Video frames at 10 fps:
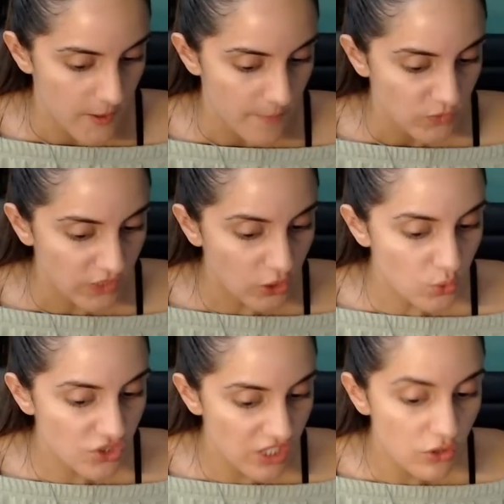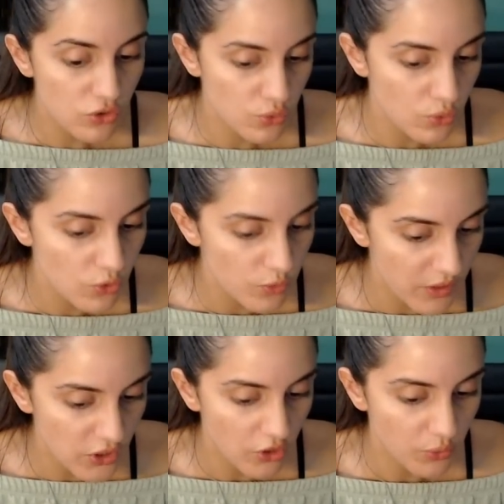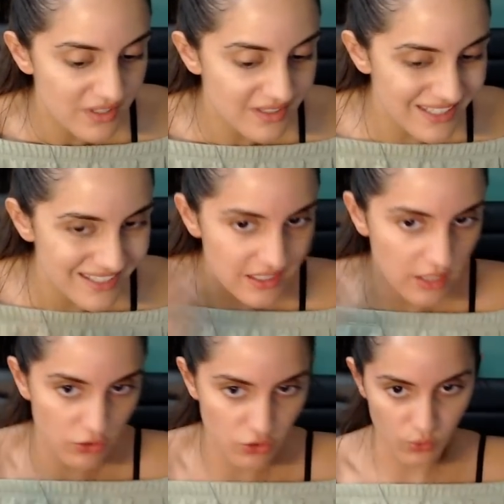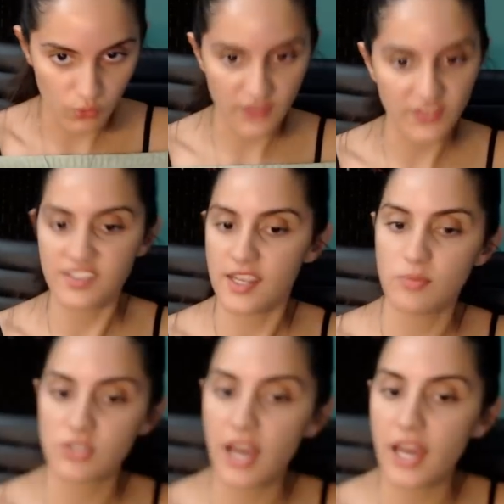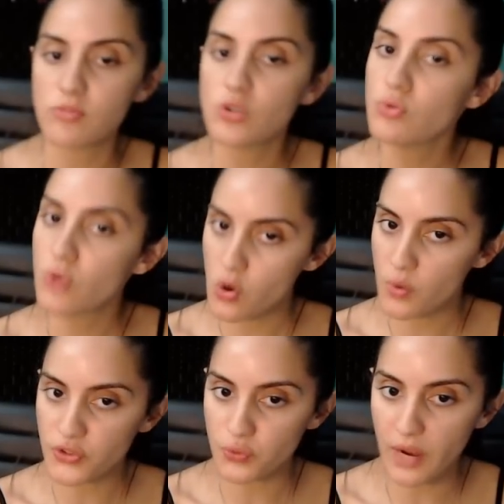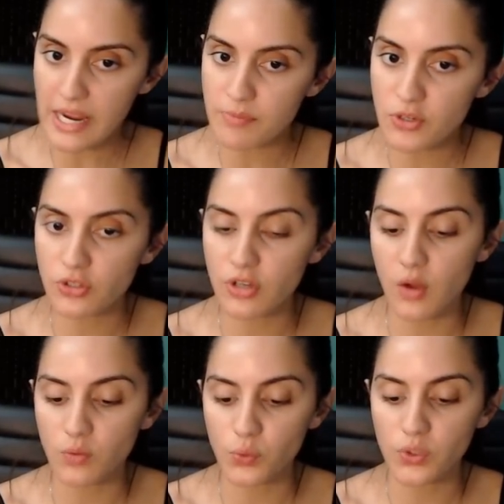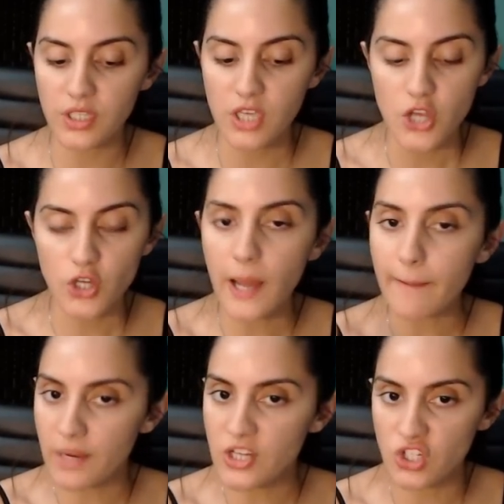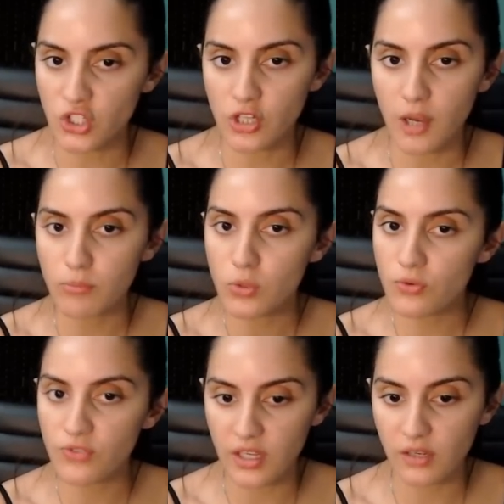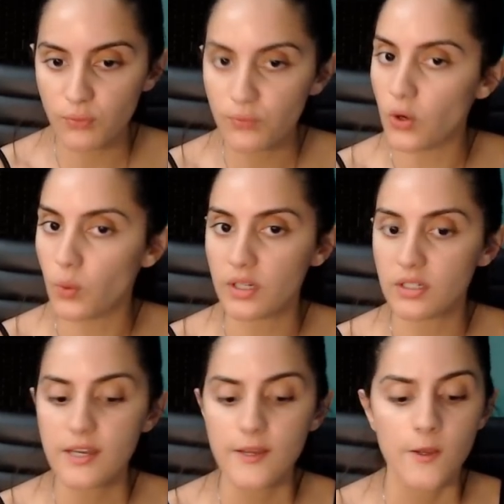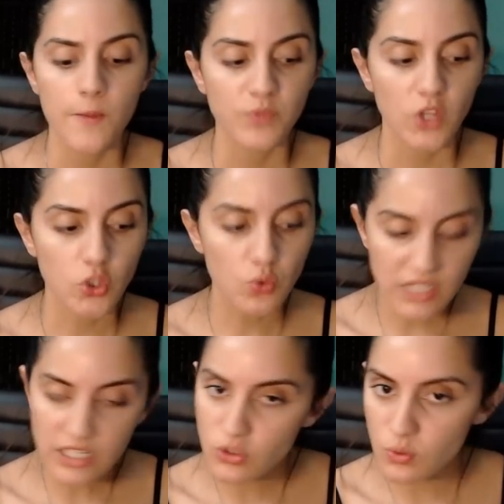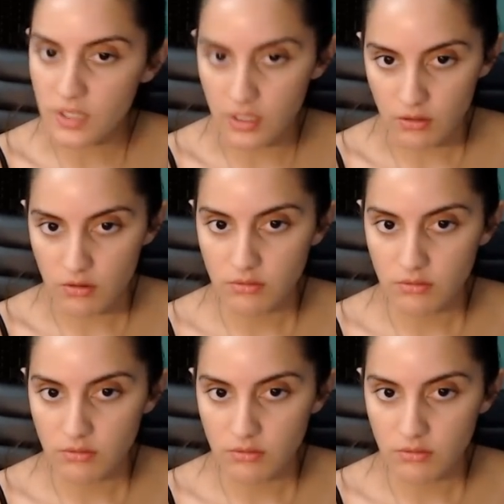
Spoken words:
Like, you see the truth, but you're resisting the truth at the same time. You know what's right, but you're not budging, you're not moving forward. You need to heal,